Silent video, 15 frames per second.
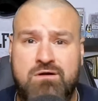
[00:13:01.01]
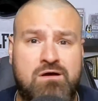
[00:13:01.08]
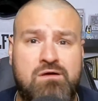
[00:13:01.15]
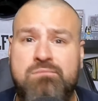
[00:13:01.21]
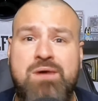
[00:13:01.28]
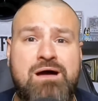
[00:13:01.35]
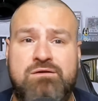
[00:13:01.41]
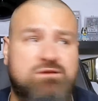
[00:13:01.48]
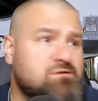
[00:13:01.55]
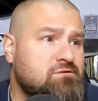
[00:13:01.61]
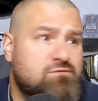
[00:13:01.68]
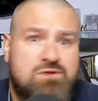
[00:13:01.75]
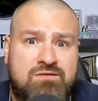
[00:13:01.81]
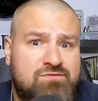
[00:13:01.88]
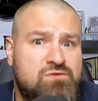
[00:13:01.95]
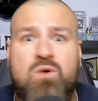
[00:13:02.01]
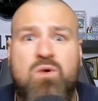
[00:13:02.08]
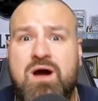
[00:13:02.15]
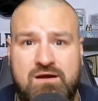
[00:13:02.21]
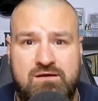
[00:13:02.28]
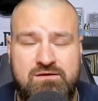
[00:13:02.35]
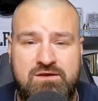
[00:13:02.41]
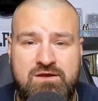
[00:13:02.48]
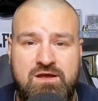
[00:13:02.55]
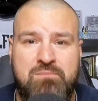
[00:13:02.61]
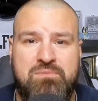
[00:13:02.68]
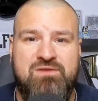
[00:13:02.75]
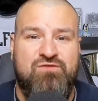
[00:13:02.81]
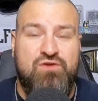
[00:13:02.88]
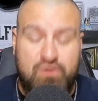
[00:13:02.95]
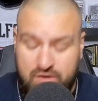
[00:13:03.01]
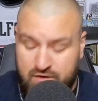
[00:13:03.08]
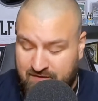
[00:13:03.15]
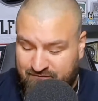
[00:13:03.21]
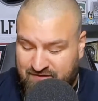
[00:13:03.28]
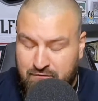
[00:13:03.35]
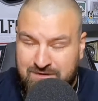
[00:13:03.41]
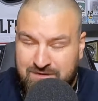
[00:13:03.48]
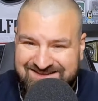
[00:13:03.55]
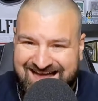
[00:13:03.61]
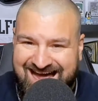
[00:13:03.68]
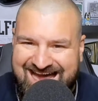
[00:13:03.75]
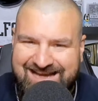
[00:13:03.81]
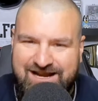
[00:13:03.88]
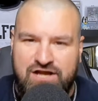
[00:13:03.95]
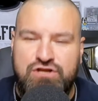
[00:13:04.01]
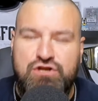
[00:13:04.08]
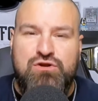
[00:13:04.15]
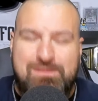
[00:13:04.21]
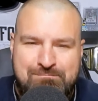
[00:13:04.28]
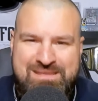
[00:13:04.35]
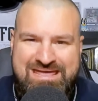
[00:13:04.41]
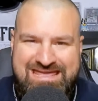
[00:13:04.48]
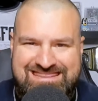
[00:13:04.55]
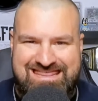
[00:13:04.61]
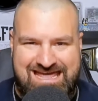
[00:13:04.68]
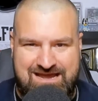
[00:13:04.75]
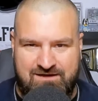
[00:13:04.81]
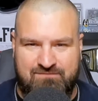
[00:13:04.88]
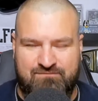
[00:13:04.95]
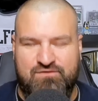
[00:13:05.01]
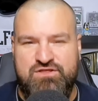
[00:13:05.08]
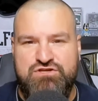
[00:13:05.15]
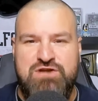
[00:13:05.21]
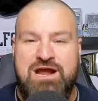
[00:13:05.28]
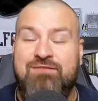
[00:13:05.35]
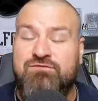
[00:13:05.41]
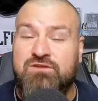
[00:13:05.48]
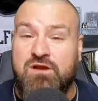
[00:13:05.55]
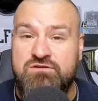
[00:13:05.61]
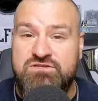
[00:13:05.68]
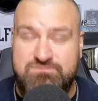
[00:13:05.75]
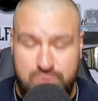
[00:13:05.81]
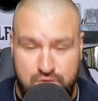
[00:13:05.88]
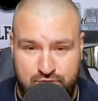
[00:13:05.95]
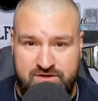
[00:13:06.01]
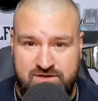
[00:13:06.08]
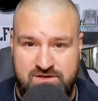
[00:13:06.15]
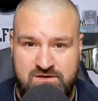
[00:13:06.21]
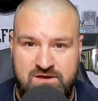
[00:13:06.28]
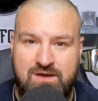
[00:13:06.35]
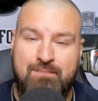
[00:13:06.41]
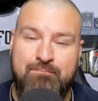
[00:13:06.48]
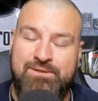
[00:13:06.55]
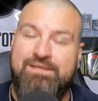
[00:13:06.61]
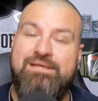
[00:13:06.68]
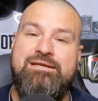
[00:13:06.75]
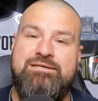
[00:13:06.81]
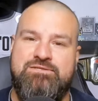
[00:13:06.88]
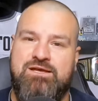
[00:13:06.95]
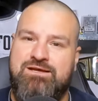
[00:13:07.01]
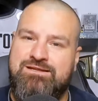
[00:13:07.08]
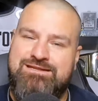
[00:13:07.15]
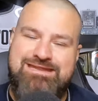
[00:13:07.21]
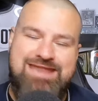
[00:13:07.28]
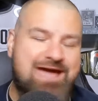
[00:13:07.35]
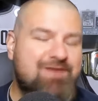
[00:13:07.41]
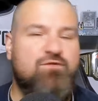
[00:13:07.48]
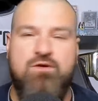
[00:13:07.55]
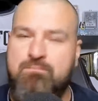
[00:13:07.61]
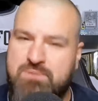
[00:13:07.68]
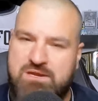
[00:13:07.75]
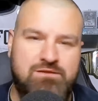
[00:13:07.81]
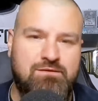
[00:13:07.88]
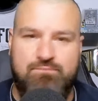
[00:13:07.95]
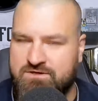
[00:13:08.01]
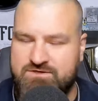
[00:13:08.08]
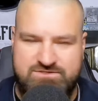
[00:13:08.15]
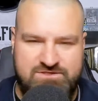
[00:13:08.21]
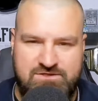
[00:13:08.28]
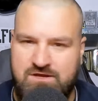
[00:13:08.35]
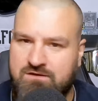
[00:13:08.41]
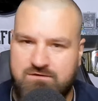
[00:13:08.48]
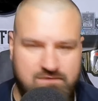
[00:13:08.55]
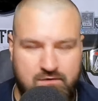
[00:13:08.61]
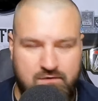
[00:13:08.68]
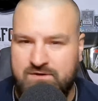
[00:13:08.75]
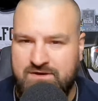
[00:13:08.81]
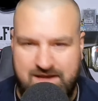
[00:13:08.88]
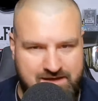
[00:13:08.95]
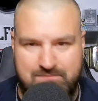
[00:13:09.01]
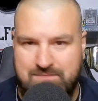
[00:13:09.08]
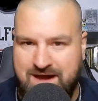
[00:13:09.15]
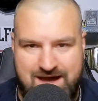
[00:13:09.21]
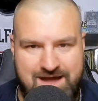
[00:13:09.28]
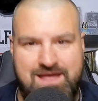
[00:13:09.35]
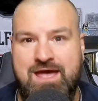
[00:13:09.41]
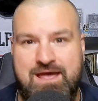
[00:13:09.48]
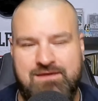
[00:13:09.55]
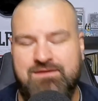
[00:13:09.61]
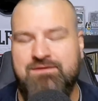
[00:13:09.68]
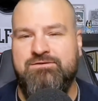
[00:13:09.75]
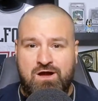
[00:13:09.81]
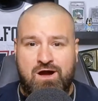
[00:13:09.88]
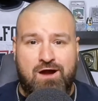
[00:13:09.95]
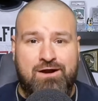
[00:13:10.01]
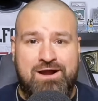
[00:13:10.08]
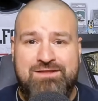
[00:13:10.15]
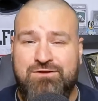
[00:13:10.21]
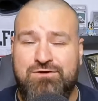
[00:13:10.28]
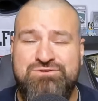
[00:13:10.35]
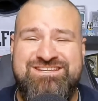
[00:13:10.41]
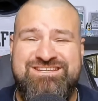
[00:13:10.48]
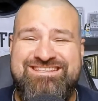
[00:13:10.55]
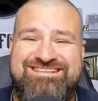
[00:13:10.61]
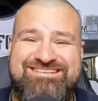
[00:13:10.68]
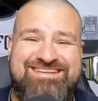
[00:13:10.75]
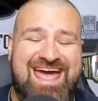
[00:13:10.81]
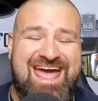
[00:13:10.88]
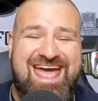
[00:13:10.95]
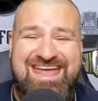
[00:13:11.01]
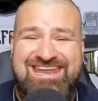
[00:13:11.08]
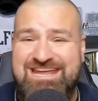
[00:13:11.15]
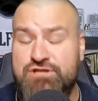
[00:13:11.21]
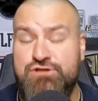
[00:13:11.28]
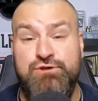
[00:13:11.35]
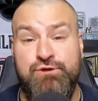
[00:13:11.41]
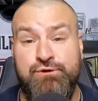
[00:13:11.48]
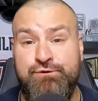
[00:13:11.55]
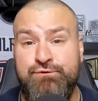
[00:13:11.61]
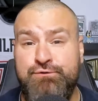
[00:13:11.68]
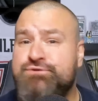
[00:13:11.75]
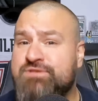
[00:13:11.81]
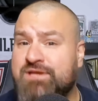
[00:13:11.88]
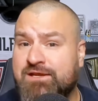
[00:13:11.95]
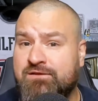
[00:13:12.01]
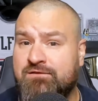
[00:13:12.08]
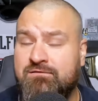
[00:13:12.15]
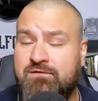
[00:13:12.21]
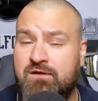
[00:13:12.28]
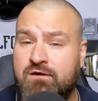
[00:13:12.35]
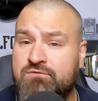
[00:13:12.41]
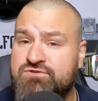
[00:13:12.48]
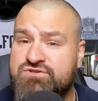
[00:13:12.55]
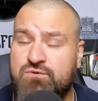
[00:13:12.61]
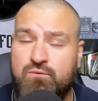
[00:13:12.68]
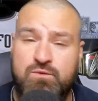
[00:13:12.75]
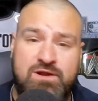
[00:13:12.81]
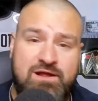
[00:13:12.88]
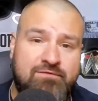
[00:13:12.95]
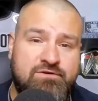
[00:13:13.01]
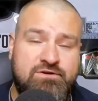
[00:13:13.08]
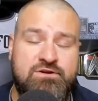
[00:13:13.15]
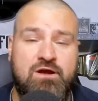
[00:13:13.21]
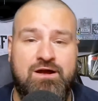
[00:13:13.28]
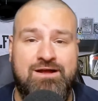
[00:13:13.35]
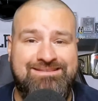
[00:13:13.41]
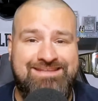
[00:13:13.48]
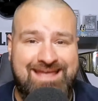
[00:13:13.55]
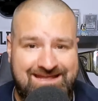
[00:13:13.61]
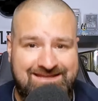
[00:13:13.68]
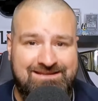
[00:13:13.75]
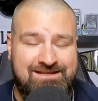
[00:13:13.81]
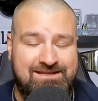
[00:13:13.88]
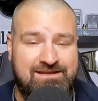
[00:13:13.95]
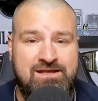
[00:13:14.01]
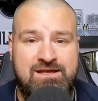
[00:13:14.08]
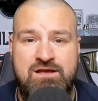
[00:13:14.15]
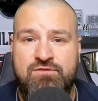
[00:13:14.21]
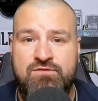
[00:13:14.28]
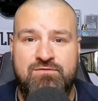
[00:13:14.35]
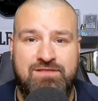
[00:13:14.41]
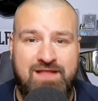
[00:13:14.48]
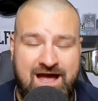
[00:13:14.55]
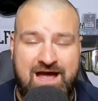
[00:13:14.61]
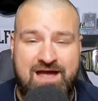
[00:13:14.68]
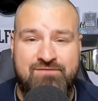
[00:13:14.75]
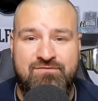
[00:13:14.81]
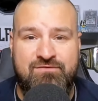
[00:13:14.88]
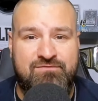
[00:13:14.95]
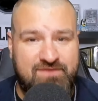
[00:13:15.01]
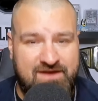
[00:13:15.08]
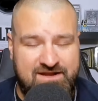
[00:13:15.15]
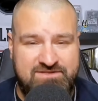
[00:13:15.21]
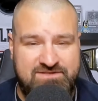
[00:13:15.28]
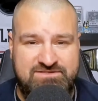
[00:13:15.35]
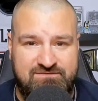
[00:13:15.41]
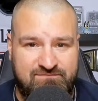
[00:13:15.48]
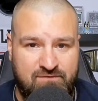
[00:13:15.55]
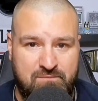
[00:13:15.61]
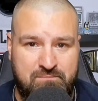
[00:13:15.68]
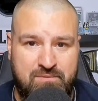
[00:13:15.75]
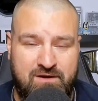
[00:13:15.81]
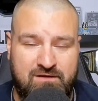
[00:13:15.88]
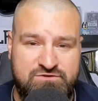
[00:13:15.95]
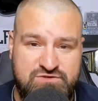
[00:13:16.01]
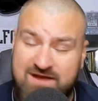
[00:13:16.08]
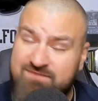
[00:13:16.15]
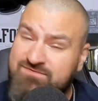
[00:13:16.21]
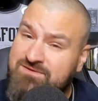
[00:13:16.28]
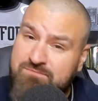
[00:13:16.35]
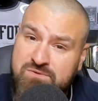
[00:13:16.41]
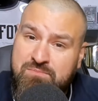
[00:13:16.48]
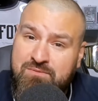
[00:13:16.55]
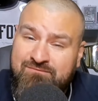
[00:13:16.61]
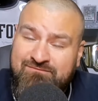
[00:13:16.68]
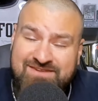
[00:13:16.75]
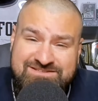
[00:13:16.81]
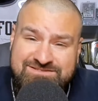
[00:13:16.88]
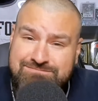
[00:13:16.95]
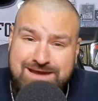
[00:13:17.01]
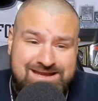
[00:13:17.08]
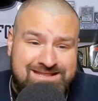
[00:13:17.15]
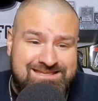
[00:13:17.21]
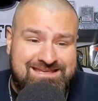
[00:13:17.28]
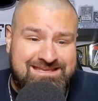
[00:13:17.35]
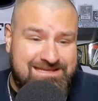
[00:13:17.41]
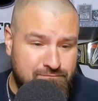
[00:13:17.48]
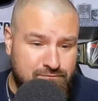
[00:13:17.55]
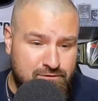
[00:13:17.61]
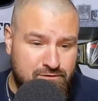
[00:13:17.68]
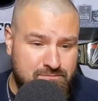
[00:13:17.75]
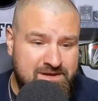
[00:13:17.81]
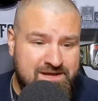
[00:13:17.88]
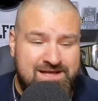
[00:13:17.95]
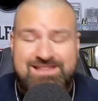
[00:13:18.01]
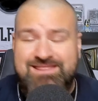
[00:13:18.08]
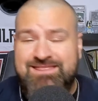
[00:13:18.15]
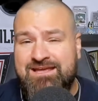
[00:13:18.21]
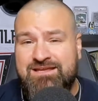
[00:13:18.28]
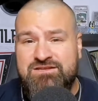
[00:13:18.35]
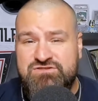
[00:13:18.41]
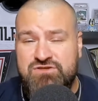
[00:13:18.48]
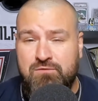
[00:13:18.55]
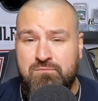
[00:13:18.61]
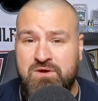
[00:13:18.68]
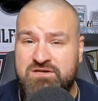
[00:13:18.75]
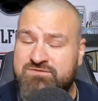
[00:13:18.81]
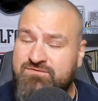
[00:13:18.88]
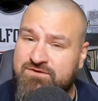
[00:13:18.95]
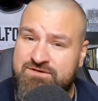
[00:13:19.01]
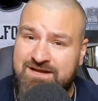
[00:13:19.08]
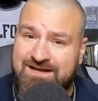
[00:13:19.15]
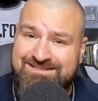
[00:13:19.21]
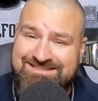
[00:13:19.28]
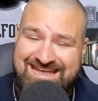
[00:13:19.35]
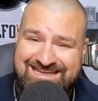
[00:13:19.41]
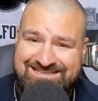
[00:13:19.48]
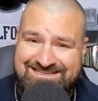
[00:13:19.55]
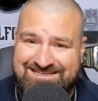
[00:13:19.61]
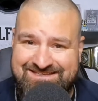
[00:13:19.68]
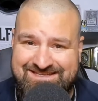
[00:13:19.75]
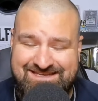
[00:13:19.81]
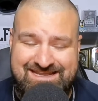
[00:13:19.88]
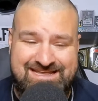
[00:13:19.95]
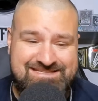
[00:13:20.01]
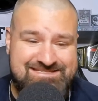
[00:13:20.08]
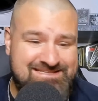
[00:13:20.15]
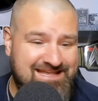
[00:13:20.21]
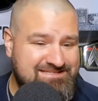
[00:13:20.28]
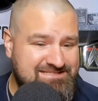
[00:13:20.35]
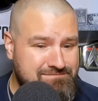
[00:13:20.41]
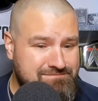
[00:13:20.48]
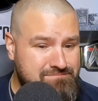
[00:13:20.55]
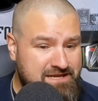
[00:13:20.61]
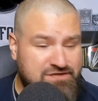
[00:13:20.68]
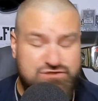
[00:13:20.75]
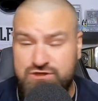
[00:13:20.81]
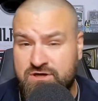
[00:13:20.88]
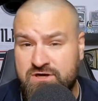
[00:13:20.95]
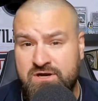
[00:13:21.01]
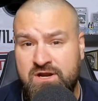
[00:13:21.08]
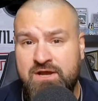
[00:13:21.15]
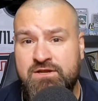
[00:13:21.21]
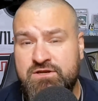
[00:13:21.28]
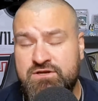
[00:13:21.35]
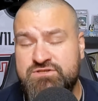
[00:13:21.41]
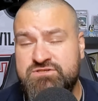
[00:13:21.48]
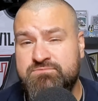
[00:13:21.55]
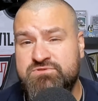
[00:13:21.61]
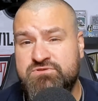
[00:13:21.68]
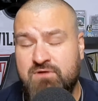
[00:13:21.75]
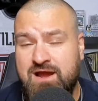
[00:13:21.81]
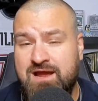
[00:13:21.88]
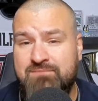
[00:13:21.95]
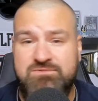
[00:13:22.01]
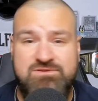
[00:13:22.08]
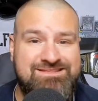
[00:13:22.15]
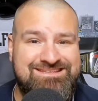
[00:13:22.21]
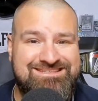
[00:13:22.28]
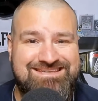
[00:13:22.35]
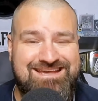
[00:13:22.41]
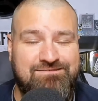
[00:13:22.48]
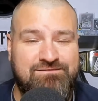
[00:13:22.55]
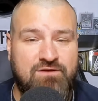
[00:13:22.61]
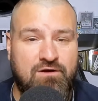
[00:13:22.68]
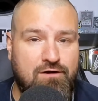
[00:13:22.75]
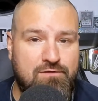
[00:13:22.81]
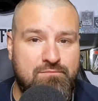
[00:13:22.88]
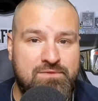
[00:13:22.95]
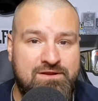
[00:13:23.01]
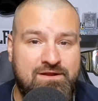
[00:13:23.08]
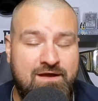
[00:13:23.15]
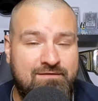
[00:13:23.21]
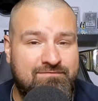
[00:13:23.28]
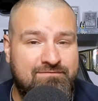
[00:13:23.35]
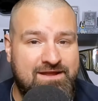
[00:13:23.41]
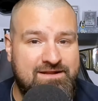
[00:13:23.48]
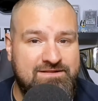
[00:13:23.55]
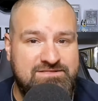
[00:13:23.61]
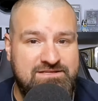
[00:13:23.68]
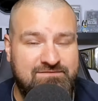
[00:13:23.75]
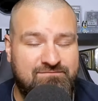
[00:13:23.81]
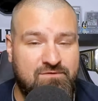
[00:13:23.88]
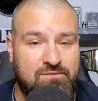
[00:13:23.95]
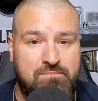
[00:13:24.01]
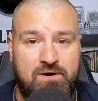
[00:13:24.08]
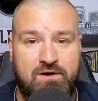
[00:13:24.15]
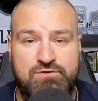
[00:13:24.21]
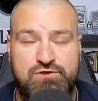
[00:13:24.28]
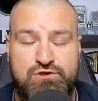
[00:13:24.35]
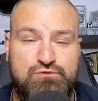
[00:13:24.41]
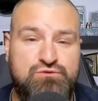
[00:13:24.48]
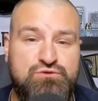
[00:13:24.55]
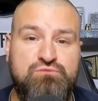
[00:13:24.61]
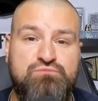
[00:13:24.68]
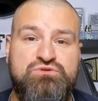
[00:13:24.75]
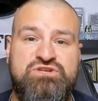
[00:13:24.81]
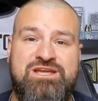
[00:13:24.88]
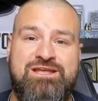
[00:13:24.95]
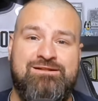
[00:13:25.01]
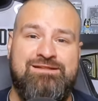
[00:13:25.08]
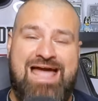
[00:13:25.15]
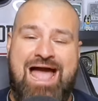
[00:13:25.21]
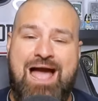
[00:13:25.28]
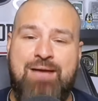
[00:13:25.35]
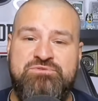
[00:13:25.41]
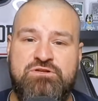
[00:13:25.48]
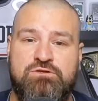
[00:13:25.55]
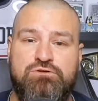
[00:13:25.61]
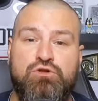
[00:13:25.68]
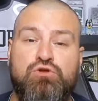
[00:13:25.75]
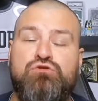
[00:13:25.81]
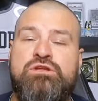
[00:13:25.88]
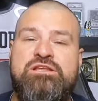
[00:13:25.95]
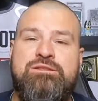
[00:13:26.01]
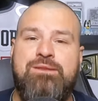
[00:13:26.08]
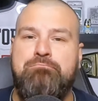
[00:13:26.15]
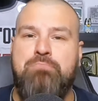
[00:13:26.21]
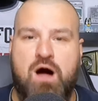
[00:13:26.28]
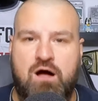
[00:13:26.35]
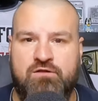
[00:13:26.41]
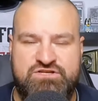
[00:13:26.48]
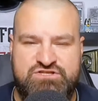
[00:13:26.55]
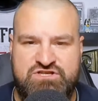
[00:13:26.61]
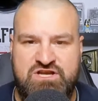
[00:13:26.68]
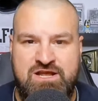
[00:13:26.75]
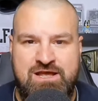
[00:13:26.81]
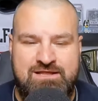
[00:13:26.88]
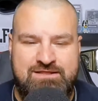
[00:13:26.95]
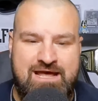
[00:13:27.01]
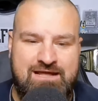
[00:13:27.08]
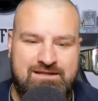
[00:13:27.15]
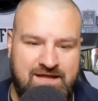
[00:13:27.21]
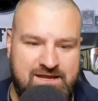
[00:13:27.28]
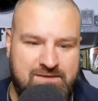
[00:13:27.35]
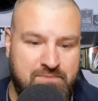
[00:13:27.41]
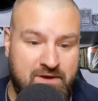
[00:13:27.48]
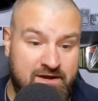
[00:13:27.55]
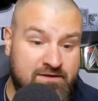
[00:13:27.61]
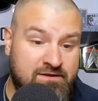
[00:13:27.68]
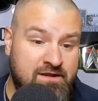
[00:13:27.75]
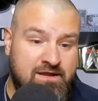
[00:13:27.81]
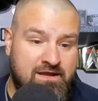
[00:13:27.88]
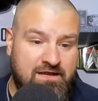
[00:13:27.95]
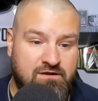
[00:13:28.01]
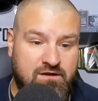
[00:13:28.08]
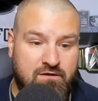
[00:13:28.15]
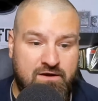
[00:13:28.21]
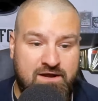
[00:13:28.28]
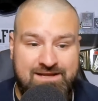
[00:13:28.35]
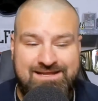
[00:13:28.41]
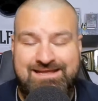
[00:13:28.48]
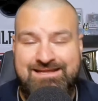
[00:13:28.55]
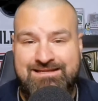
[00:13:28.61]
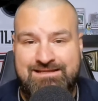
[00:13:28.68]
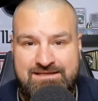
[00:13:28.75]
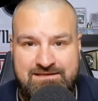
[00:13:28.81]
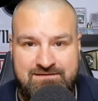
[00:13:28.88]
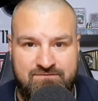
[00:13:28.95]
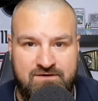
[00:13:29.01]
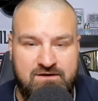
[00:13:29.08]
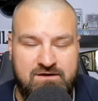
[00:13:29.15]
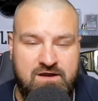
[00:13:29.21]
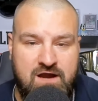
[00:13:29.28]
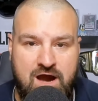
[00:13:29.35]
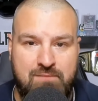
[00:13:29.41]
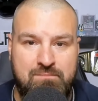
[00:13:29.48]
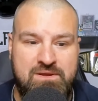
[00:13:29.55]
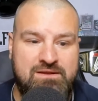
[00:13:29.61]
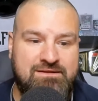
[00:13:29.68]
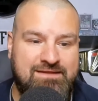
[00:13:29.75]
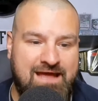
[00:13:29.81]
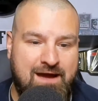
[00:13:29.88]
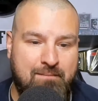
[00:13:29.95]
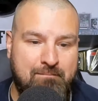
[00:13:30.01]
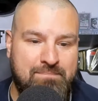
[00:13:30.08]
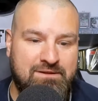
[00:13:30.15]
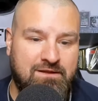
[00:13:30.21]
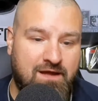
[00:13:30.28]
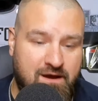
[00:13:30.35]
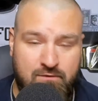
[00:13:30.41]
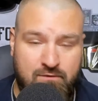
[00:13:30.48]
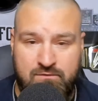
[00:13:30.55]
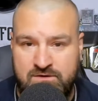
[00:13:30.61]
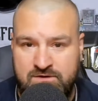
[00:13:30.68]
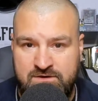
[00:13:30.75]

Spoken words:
all about, you can do whatever you want. But if they're relying on you to be there for the draft to go smoothly, please never be the person going MIA. All right, those are the 10 do's and don'ts whenever attending live fantasy football drafts. I'm your professor, Matty Kiwoom. Thank you so much for attending today's lesson. Make sure you're subscribed to the South Harmon Fantasy Football YouTube channel. Absolutely demolish that like button and go ahead and leave a comment down below.